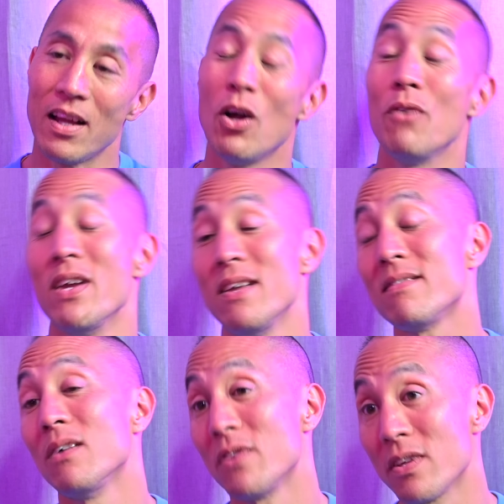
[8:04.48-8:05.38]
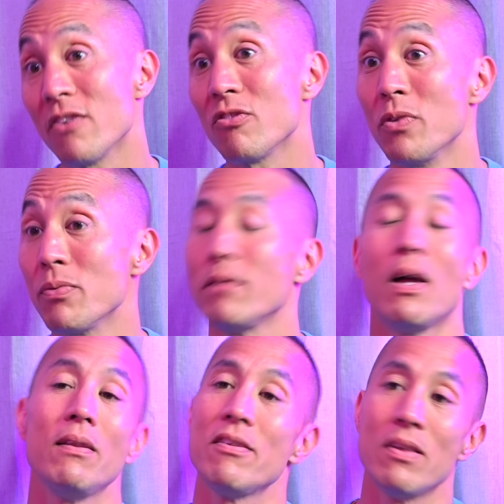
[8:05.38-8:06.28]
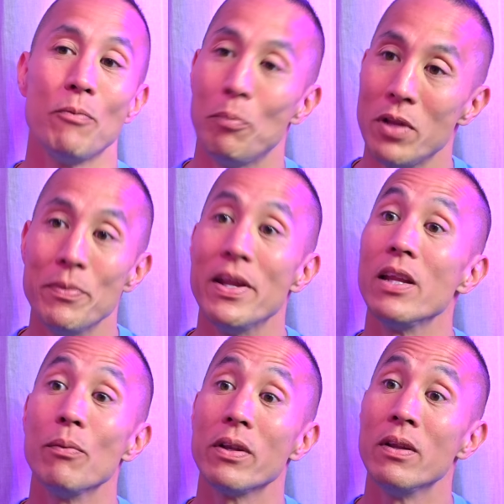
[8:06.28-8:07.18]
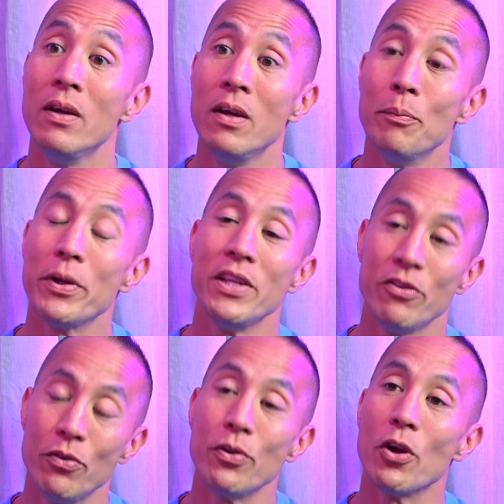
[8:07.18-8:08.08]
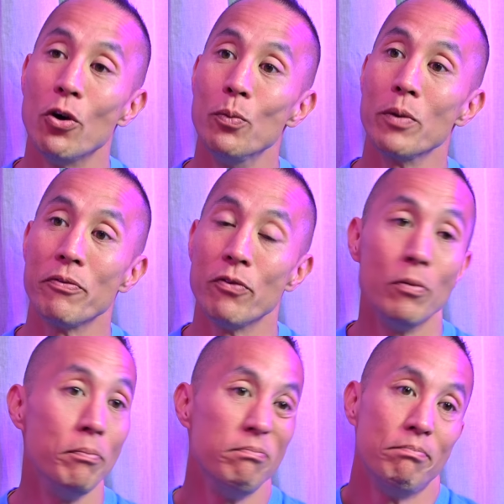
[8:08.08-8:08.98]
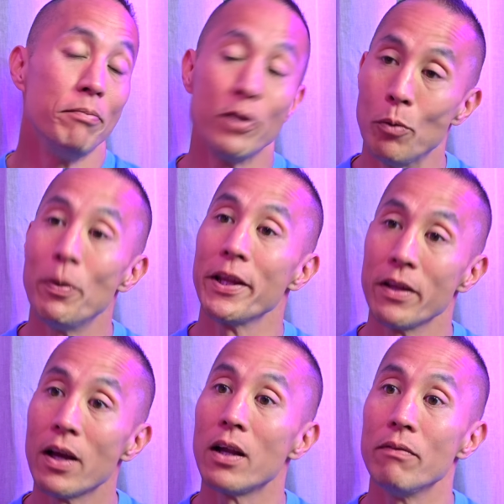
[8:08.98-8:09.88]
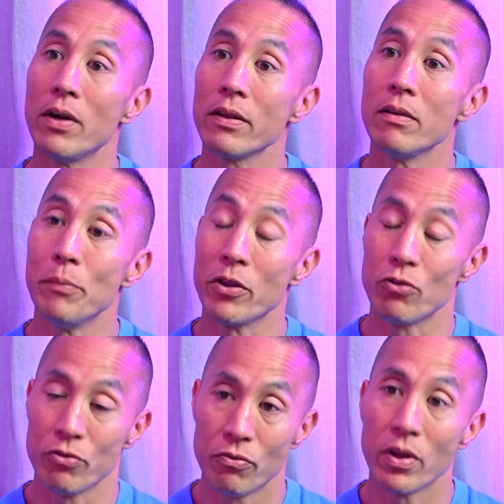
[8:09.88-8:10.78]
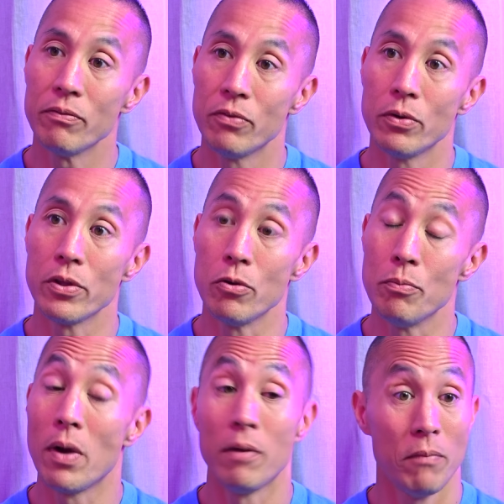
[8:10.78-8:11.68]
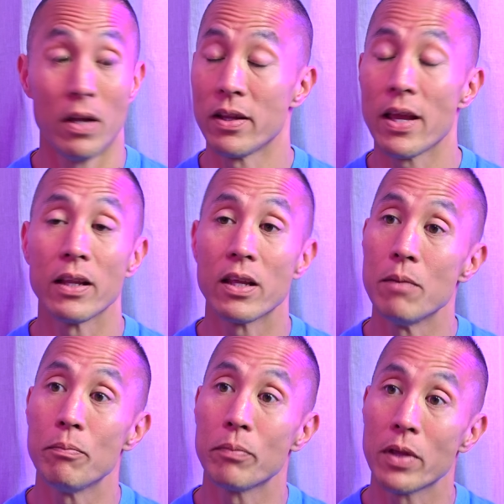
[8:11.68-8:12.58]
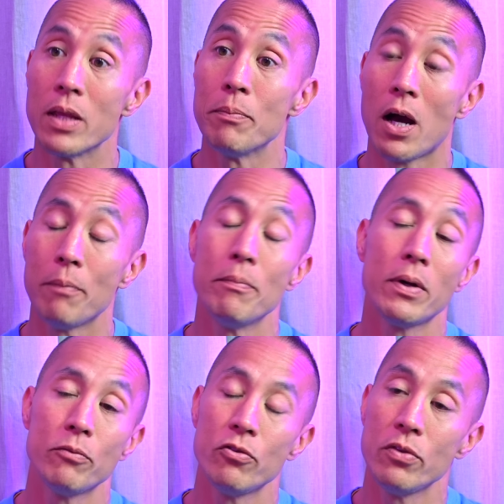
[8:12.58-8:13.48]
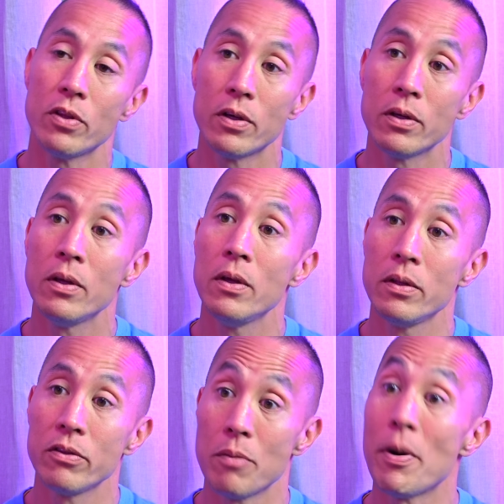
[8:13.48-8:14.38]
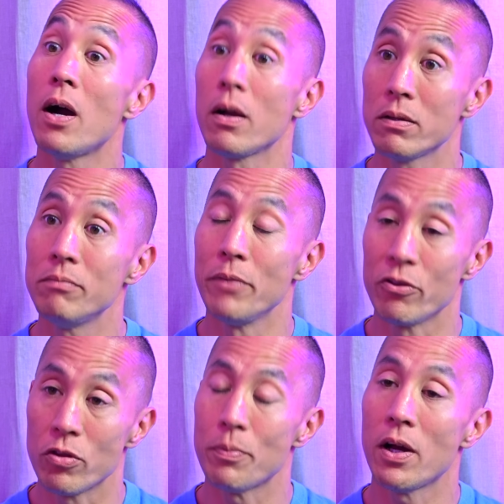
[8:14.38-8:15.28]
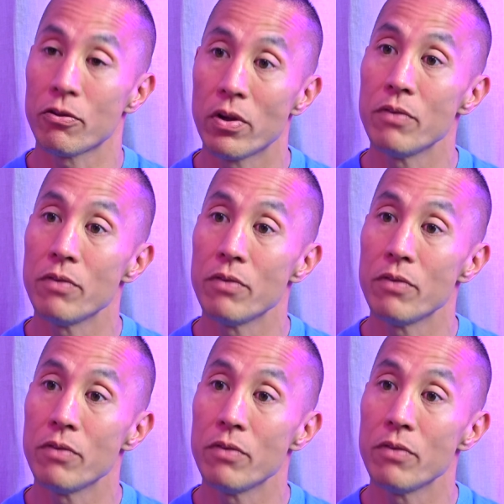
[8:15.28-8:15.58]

A lot of it is down to the customers. Listen, I'm not blaming anyone, but you need to do your homework before, buying a caravan. Make sure it's right for you. And again, keep harping back to the park. Make sure the park's right